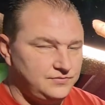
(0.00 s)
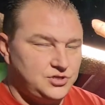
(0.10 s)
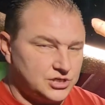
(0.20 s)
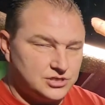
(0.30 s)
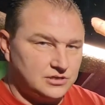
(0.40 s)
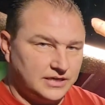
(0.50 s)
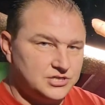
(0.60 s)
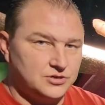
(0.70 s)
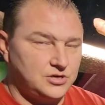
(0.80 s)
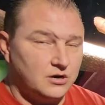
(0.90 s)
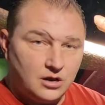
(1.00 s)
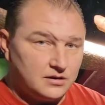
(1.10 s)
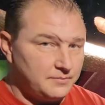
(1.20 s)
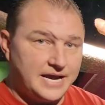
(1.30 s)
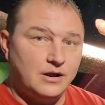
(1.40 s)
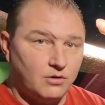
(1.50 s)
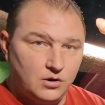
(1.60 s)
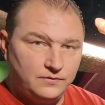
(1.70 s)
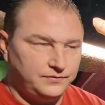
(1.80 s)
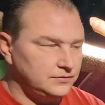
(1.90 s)
just the list goes on and on. The
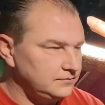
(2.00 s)
mangrove.